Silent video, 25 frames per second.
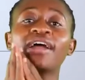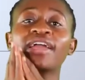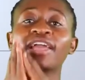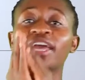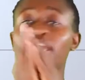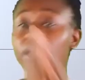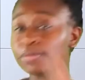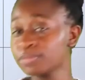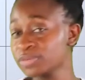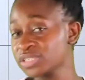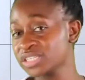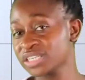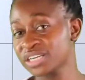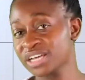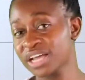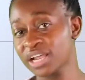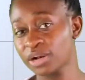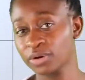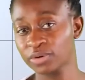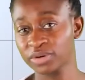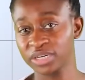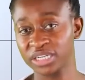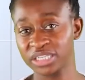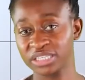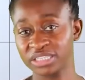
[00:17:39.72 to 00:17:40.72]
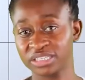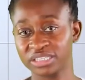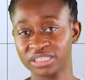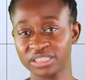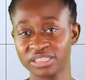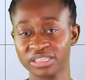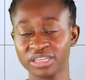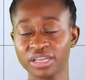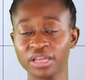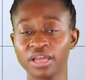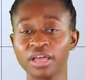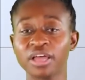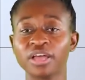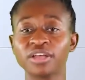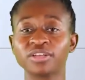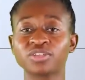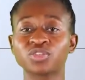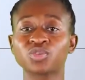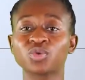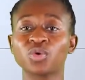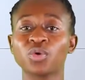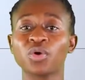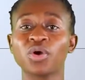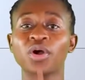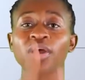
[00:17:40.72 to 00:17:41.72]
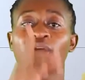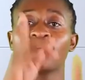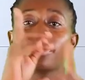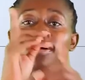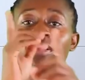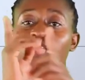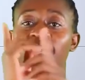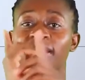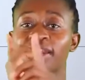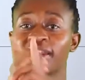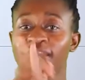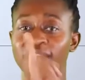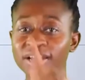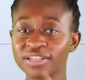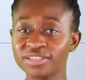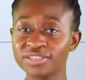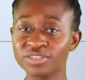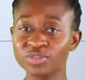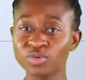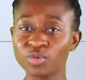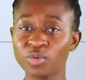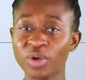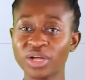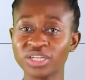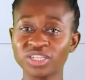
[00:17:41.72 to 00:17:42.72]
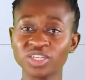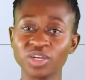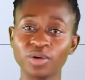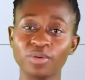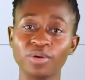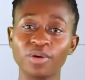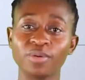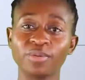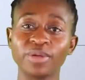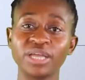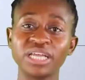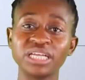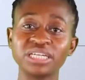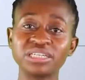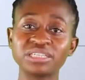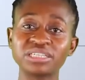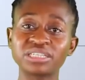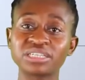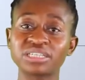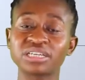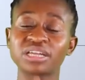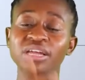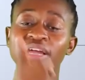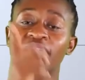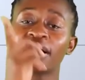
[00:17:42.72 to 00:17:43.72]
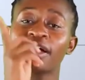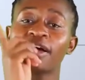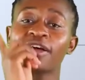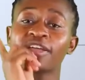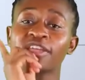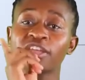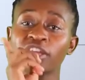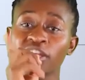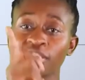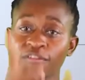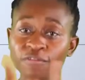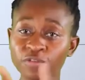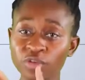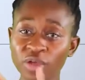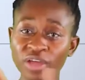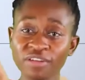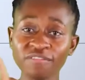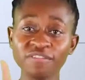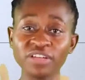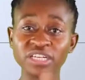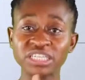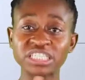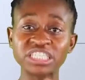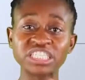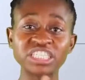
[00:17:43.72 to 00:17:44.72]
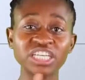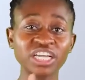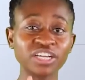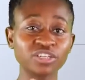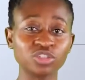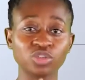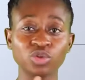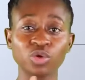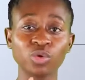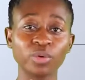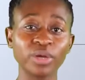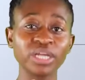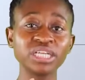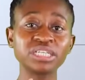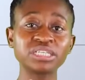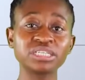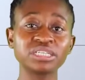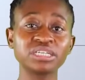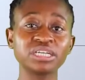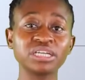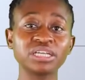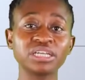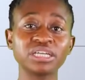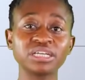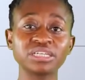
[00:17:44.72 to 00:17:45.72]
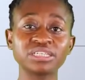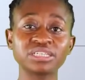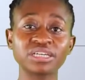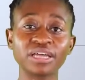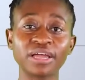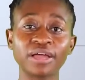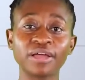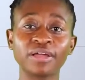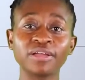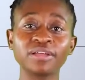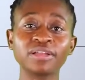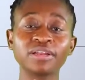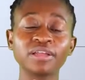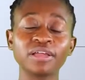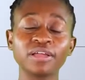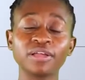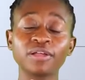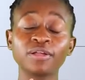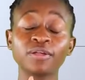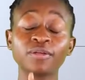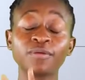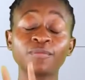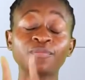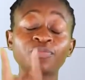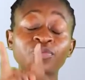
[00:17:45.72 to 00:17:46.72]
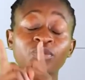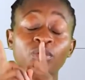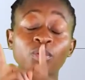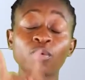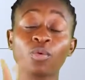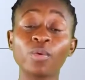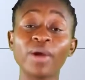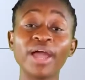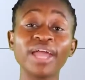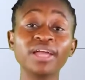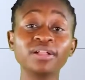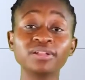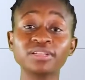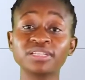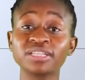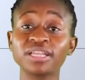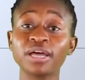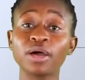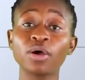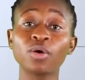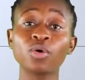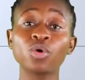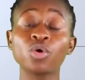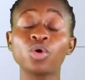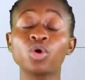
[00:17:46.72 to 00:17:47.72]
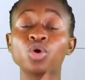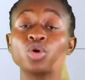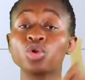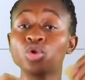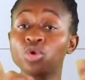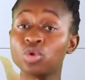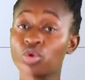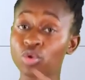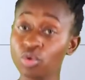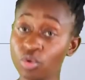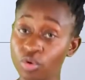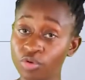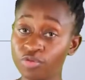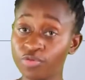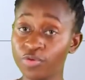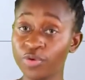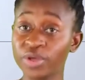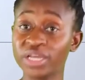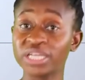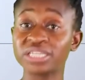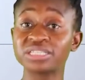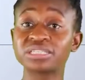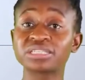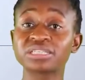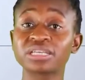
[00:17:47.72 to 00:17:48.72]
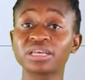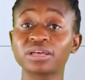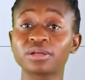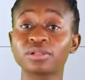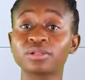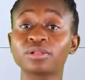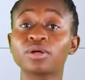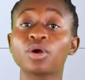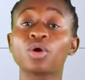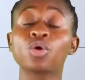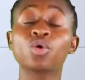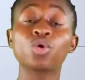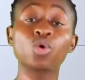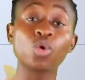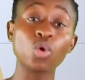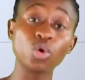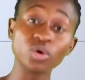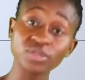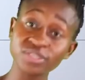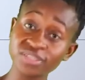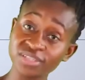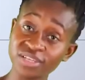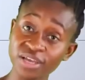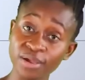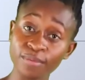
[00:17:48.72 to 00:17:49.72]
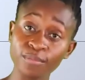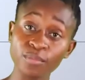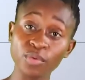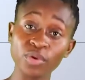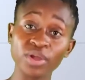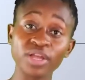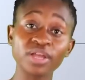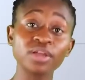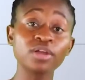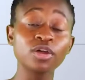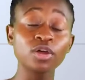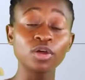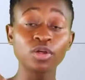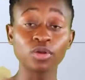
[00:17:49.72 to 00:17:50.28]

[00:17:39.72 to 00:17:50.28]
empty calories. So let's watch our weight. If you haven't checked your weight in a while now, look for a scale, go somewhere,